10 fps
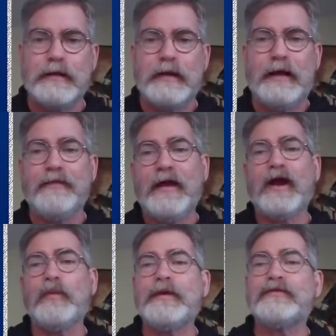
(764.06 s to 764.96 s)
And
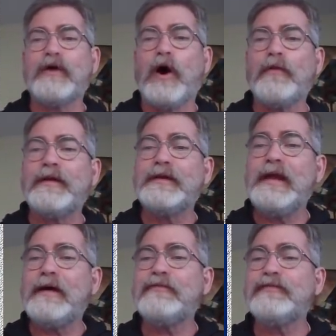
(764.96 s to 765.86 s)
there we saw the
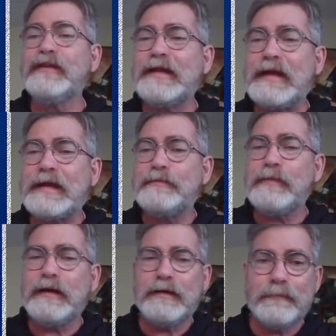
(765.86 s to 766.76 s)

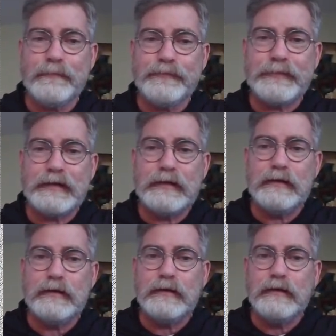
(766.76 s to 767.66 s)
Nephilim,
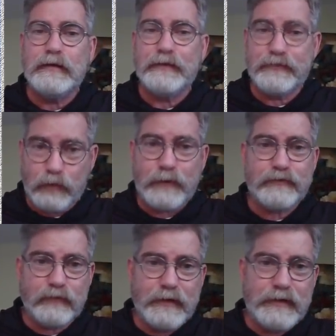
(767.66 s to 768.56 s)
so
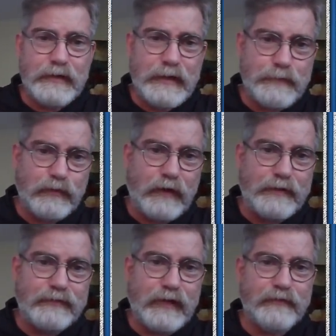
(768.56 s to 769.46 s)
what's written in Hebrew
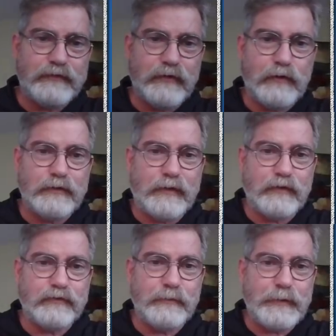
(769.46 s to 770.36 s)
right there. So, because I
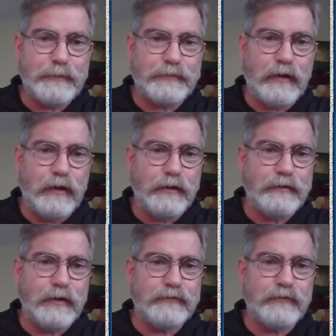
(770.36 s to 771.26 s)
know some people say, "Oh, it
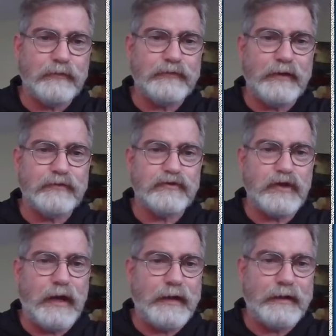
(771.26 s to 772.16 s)
doesn't. It says
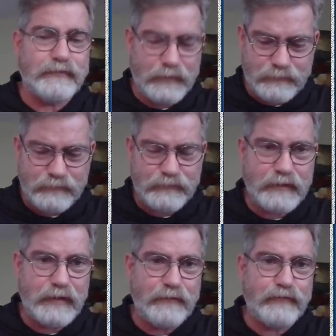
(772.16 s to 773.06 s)
giants. Doesn't say
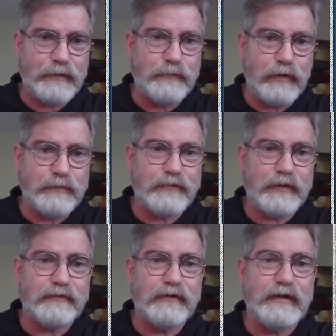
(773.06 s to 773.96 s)
Nephilim. No, it
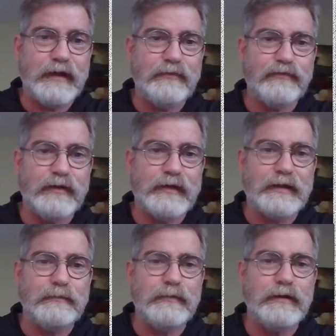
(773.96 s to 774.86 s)
says Nephilim."